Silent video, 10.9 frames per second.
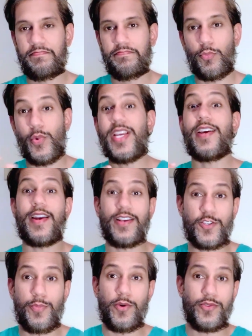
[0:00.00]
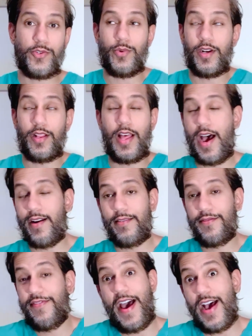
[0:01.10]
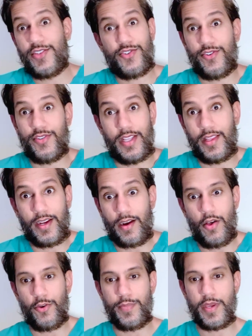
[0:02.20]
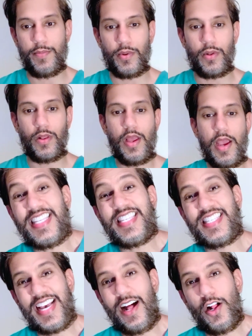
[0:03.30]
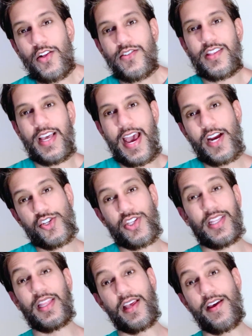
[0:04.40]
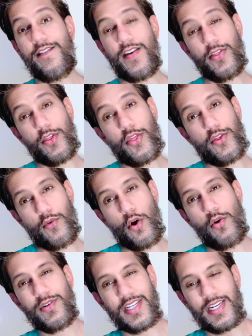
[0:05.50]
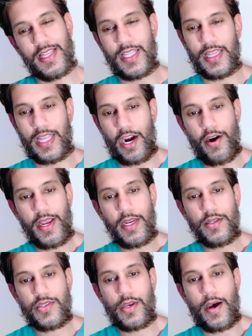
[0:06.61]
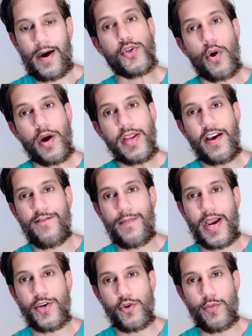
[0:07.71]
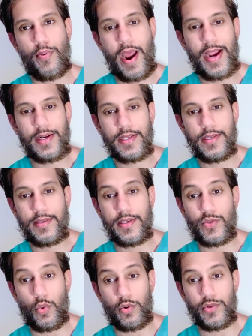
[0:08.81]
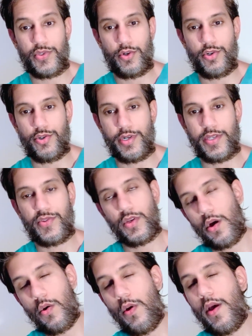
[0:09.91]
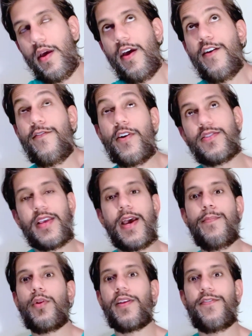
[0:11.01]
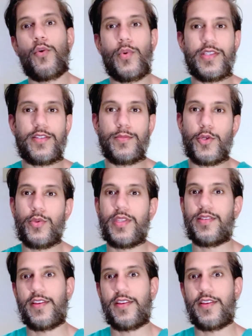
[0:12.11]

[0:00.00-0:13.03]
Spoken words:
we can get exposed to it a lot faster than like other people. These cells, they actually live in the throat and in the larynx. Majority of my new practice is oral surgery. So for example, if a wisdom tooth is